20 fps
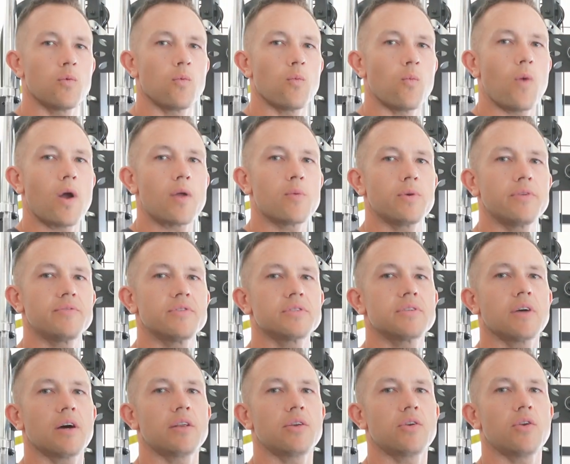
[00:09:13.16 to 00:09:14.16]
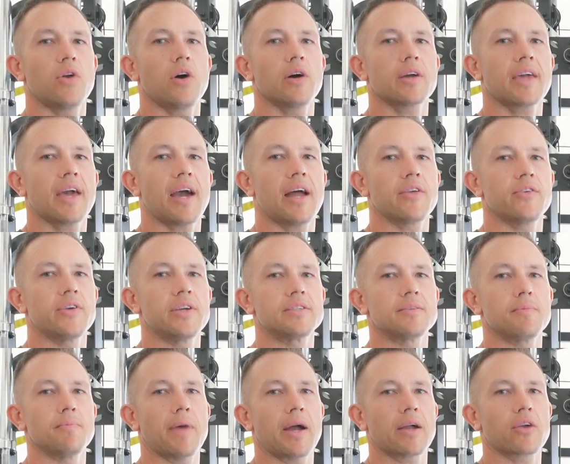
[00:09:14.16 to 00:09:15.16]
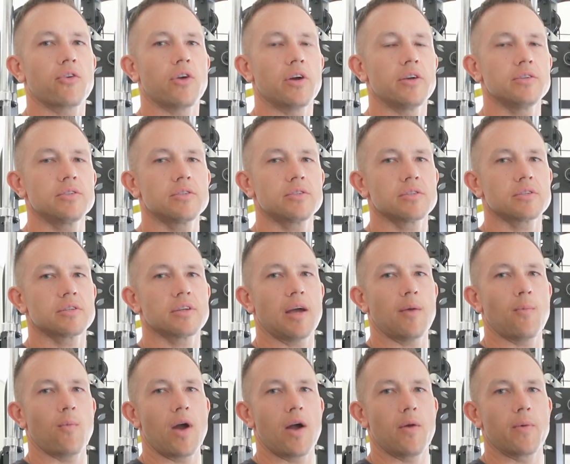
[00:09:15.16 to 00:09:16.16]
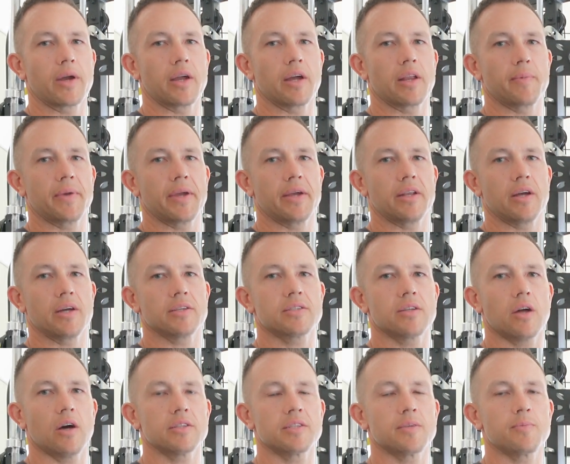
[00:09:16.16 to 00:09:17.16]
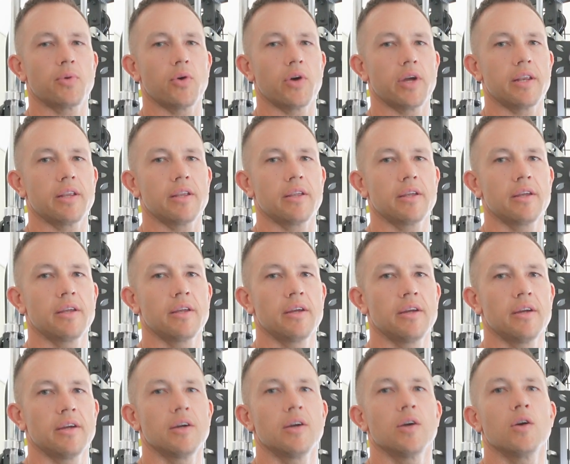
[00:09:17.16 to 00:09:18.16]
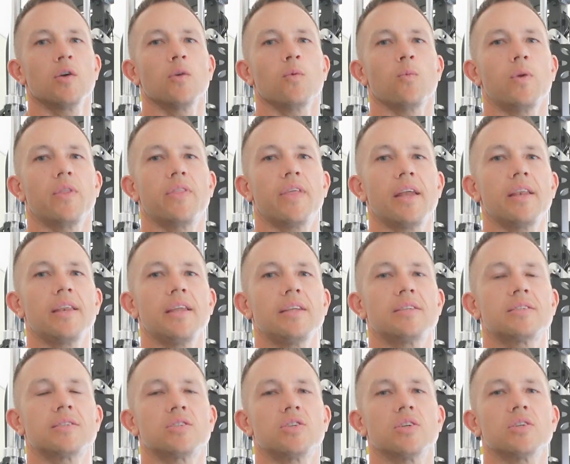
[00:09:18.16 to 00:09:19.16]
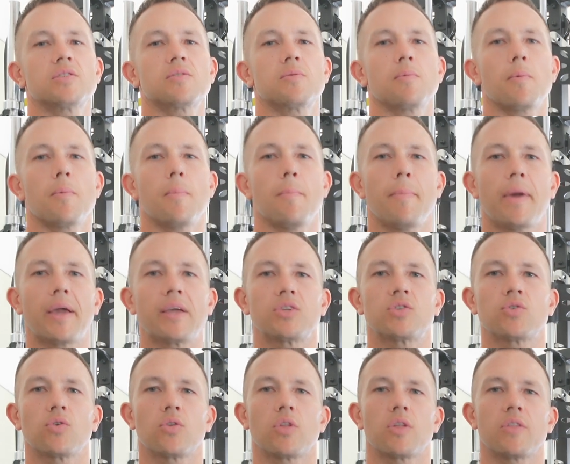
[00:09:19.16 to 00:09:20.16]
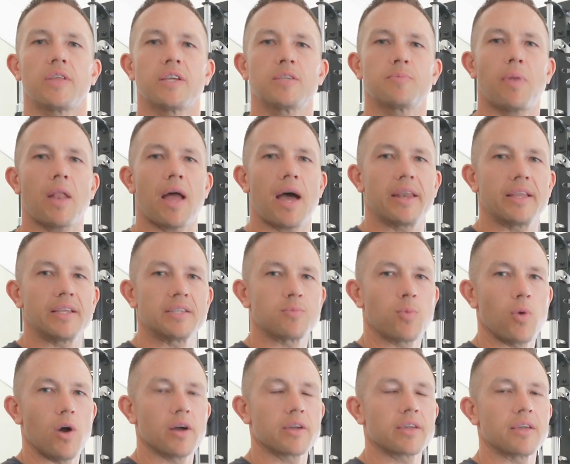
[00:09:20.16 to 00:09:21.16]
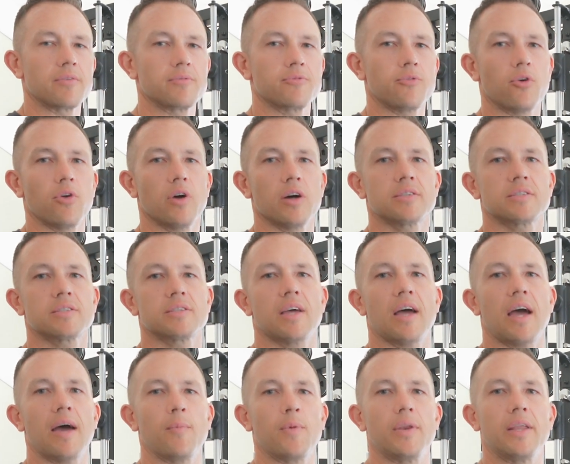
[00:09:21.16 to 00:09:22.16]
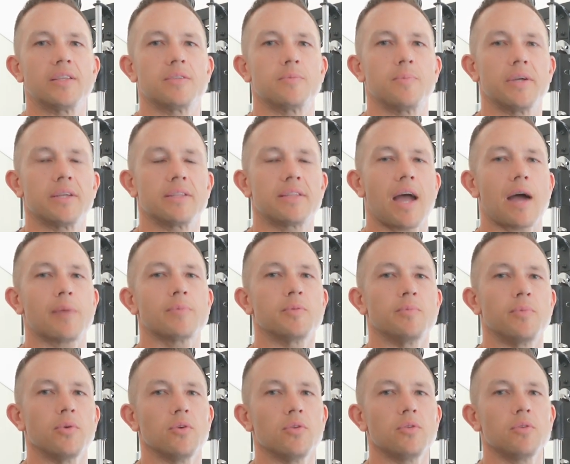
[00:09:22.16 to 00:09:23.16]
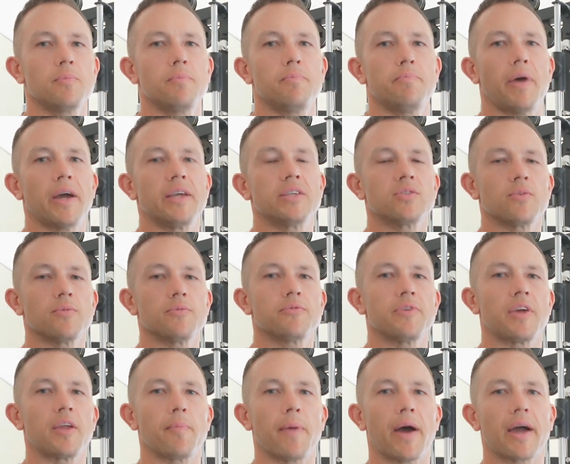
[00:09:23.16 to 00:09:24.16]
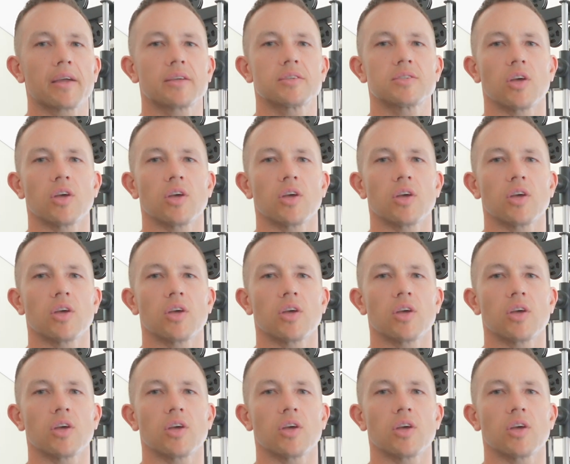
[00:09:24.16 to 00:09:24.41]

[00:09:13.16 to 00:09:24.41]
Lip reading: When we've decided on our calories and macros and where we're going to be in our starting point, we then need to just make sure that this plan is working for us, and we need to be adaptable based on feedback.